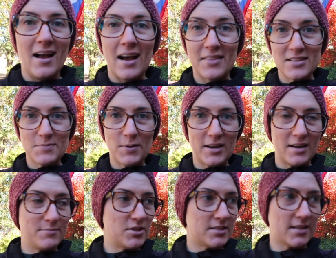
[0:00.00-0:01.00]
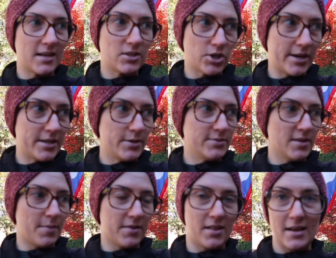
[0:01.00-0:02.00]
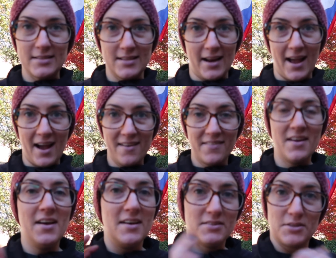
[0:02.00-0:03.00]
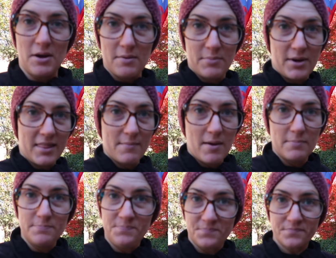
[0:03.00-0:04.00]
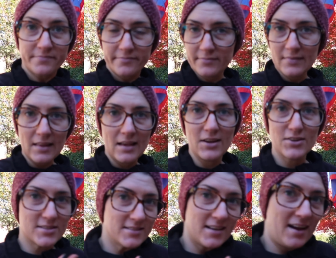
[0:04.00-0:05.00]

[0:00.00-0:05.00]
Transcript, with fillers: At this point, I'm just like trying to use up all the lights that I have, so I'm putting them up here since I